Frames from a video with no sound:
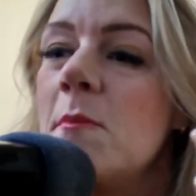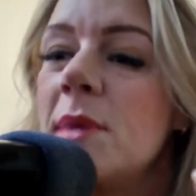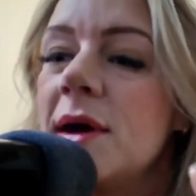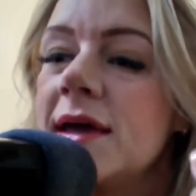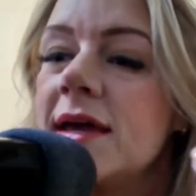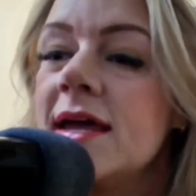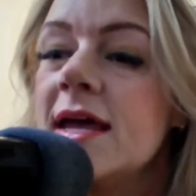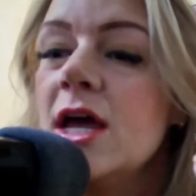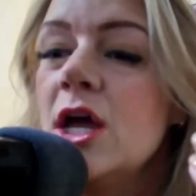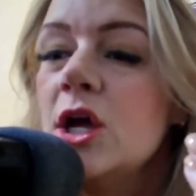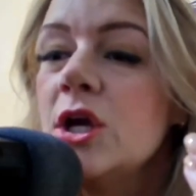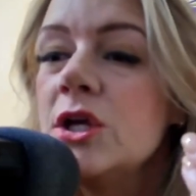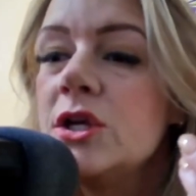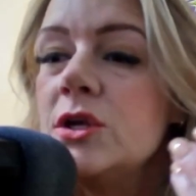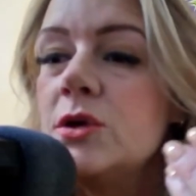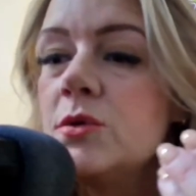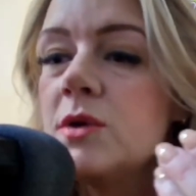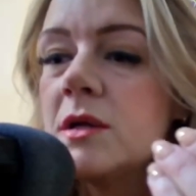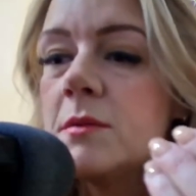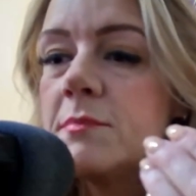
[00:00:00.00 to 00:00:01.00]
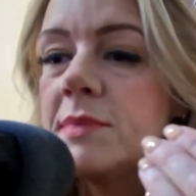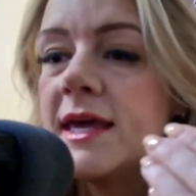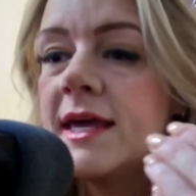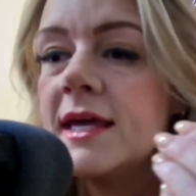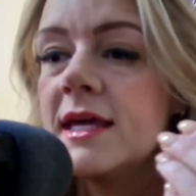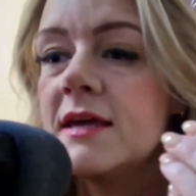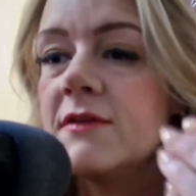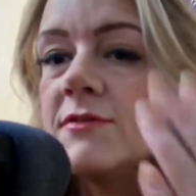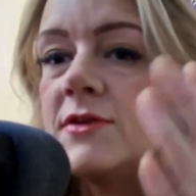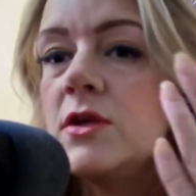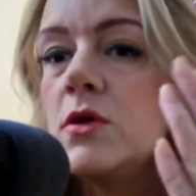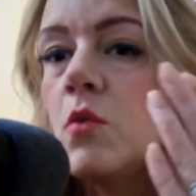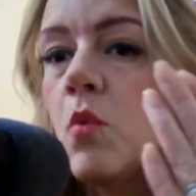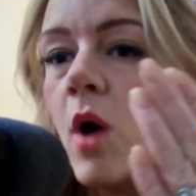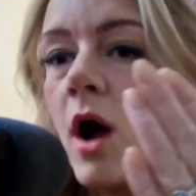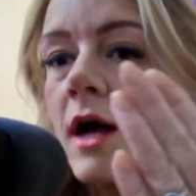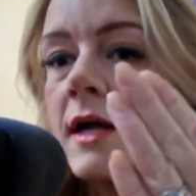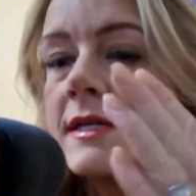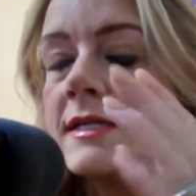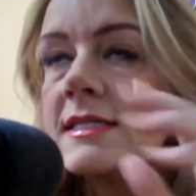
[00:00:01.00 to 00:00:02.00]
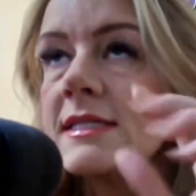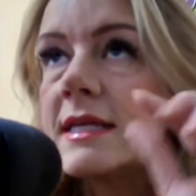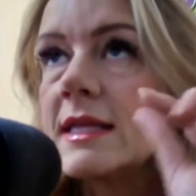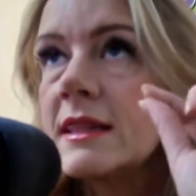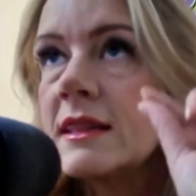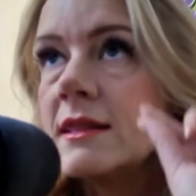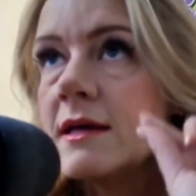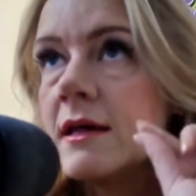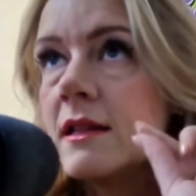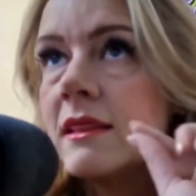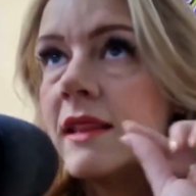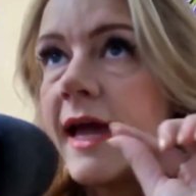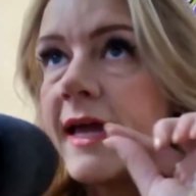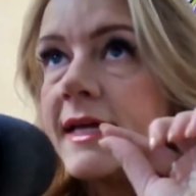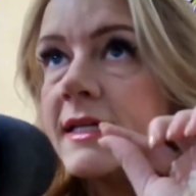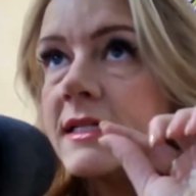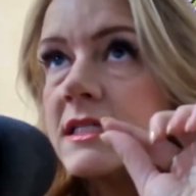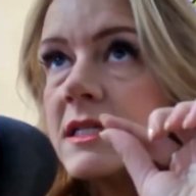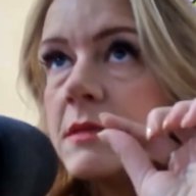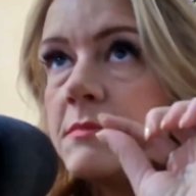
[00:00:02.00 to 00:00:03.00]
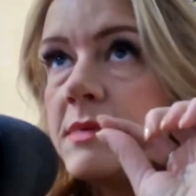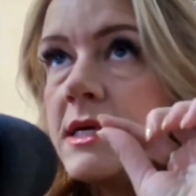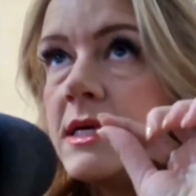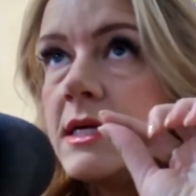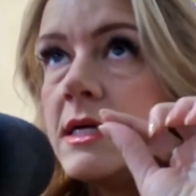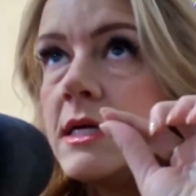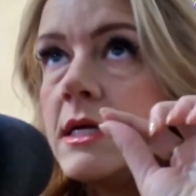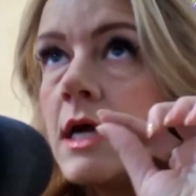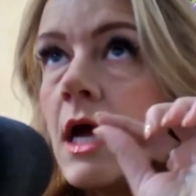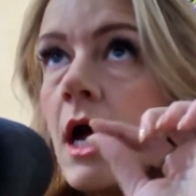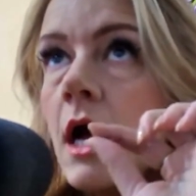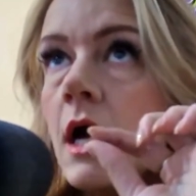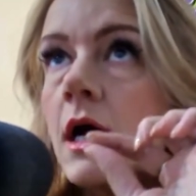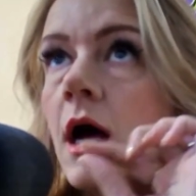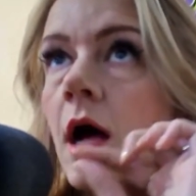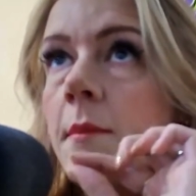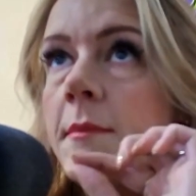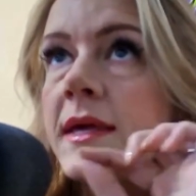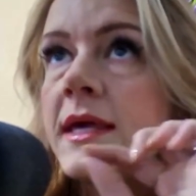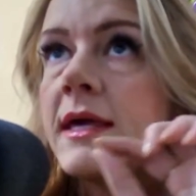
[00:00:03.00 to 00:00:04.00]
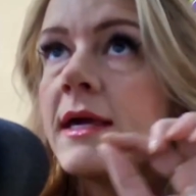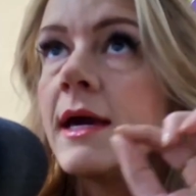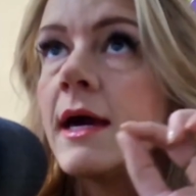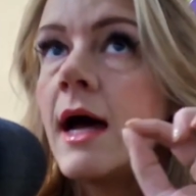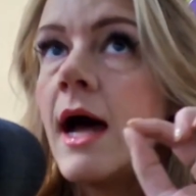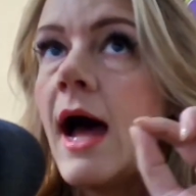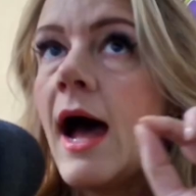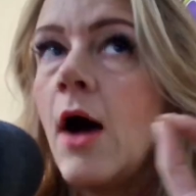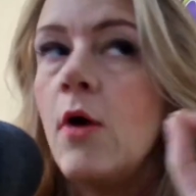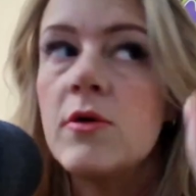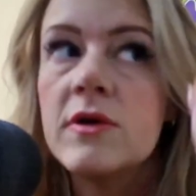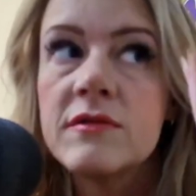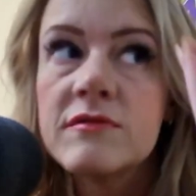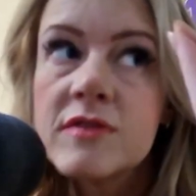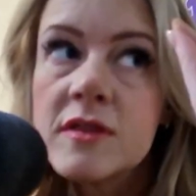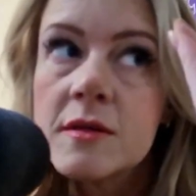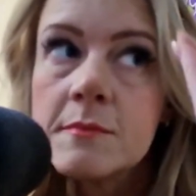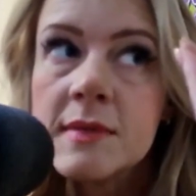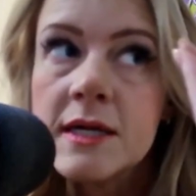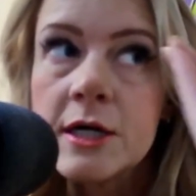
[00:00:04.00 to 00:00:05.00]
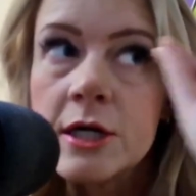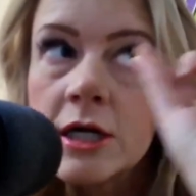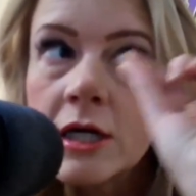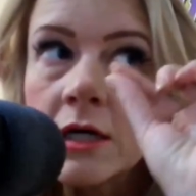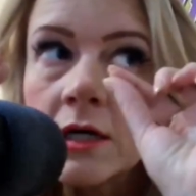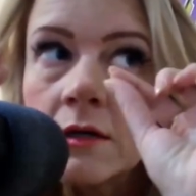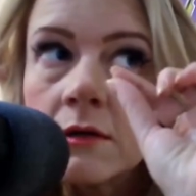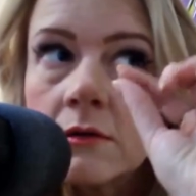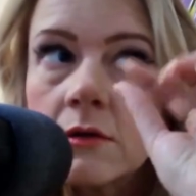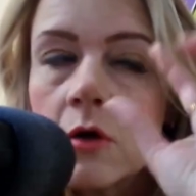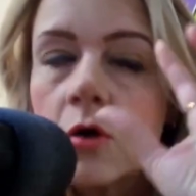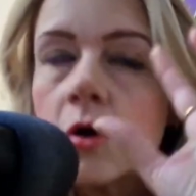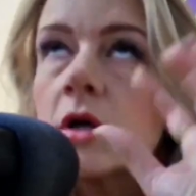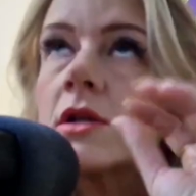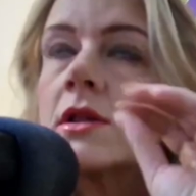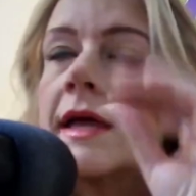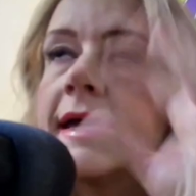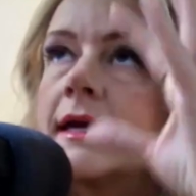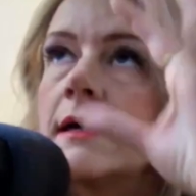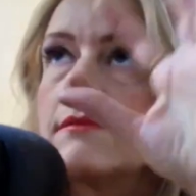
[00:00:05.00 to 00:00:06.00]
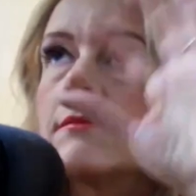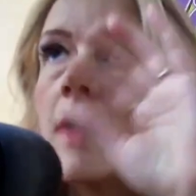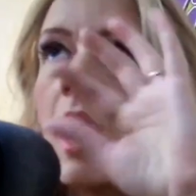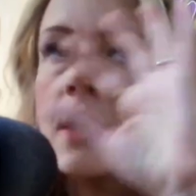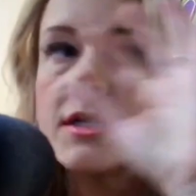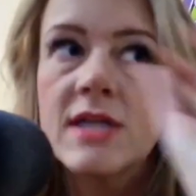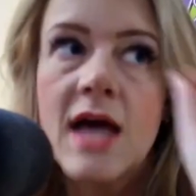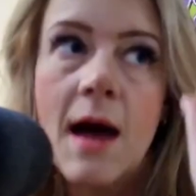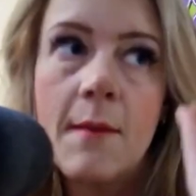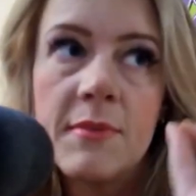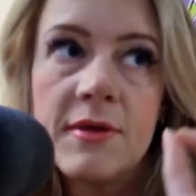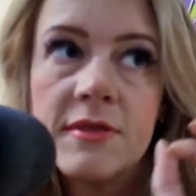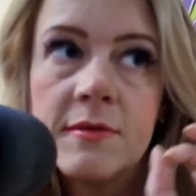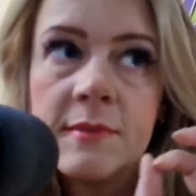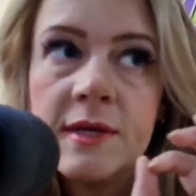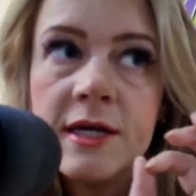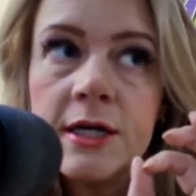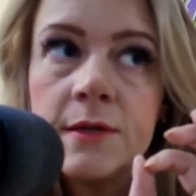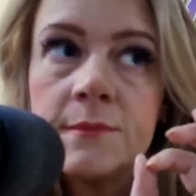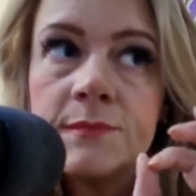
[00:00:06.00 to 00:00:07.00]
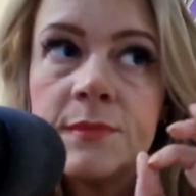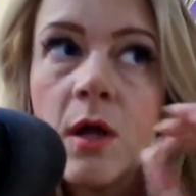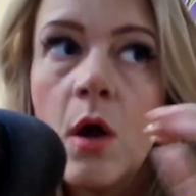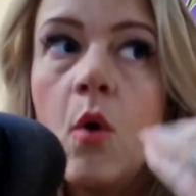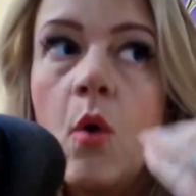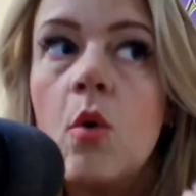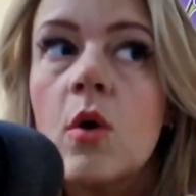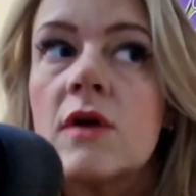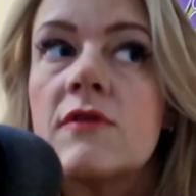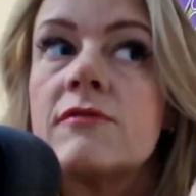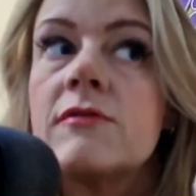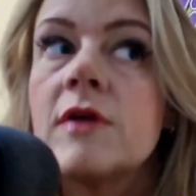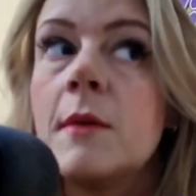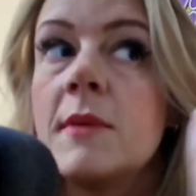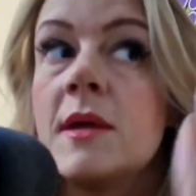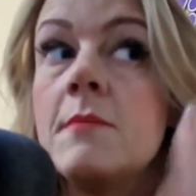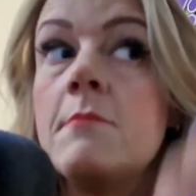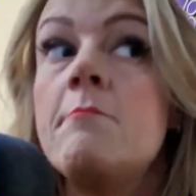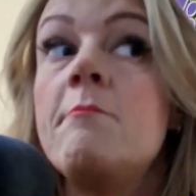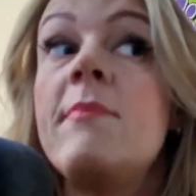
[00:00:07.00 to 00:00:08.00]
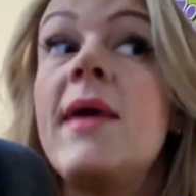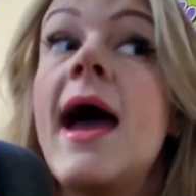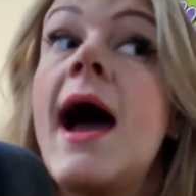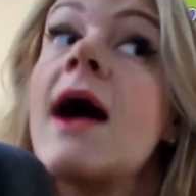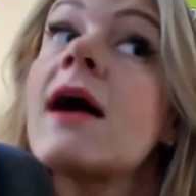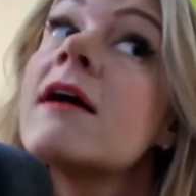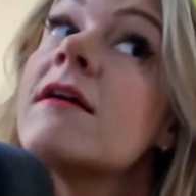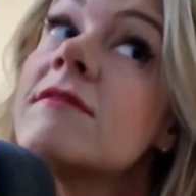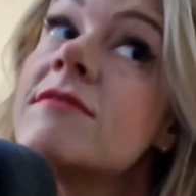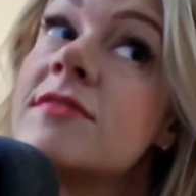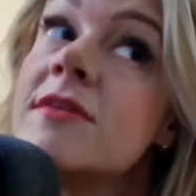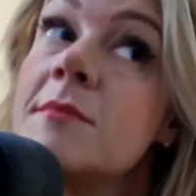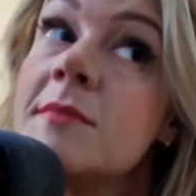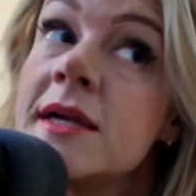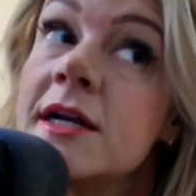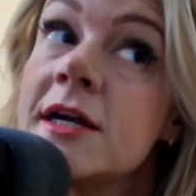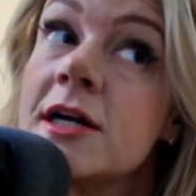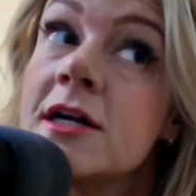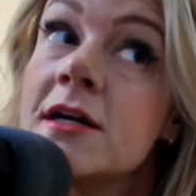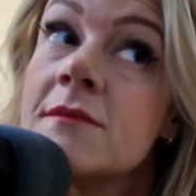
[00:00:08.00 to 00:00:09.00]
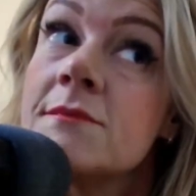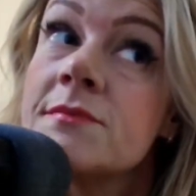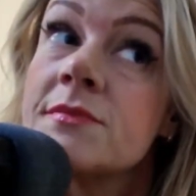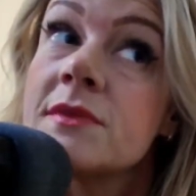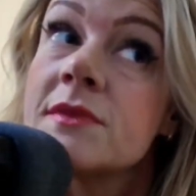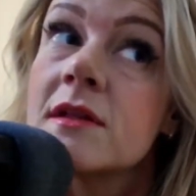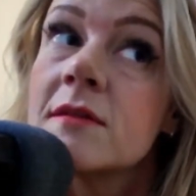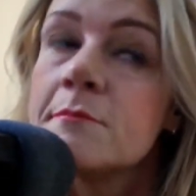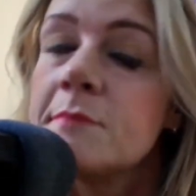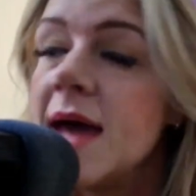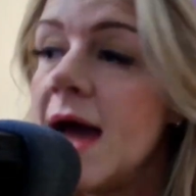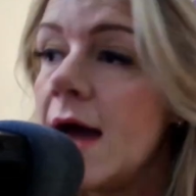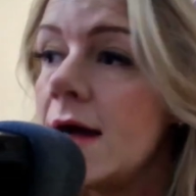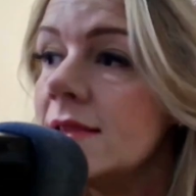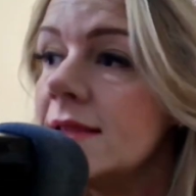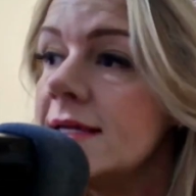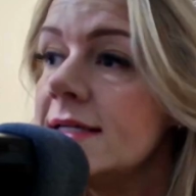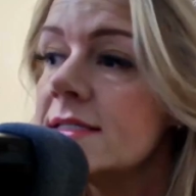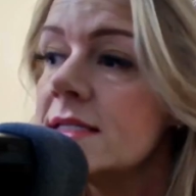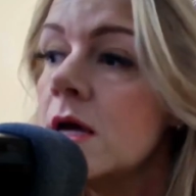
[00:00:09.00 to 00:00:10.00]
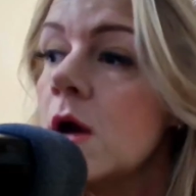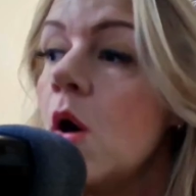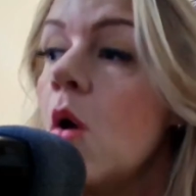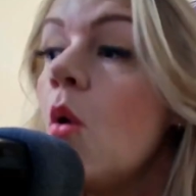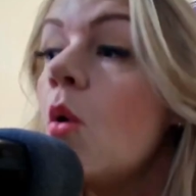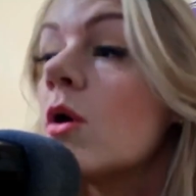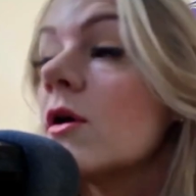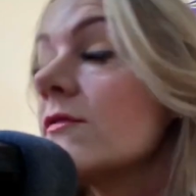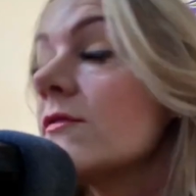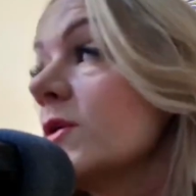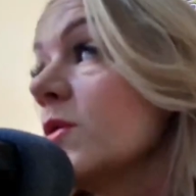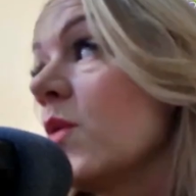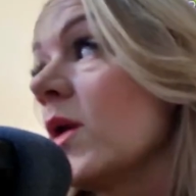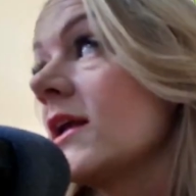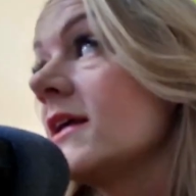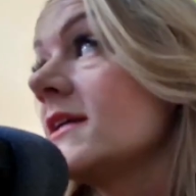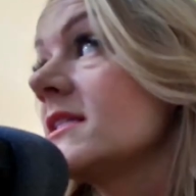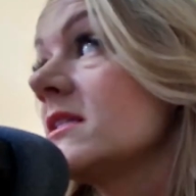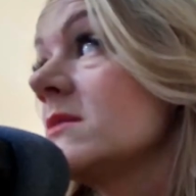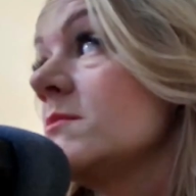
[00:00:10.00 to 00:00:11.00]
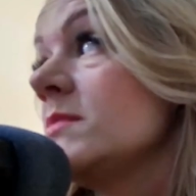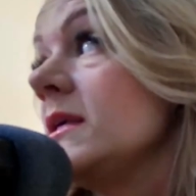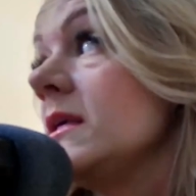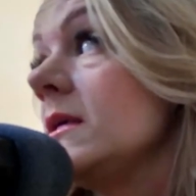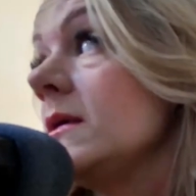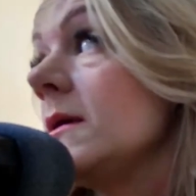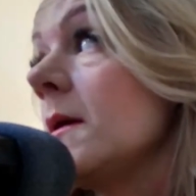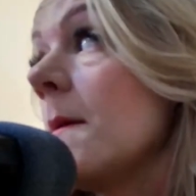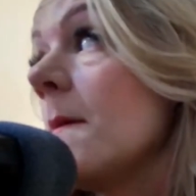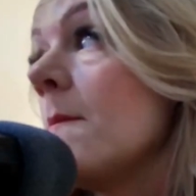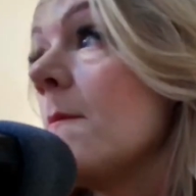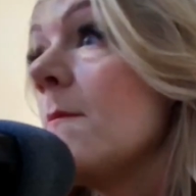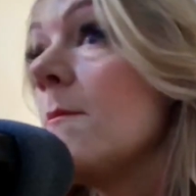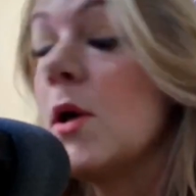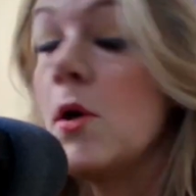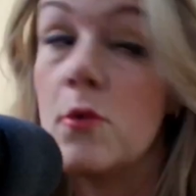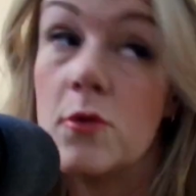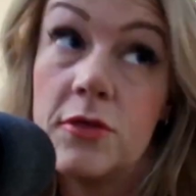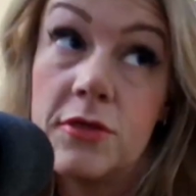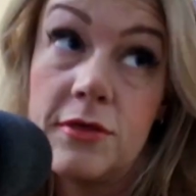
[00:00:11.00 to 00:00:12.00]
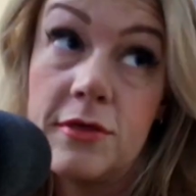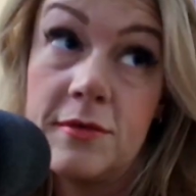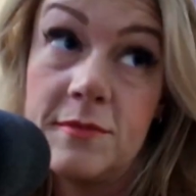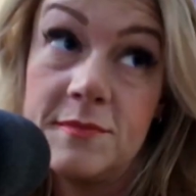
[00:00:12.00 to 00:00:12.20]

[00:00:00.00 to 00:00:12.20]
But you can pick if you want the light to be coming out of the mirror, or like on top of the mirror, or from in back of the mirror, backlit, or if you want it to be both.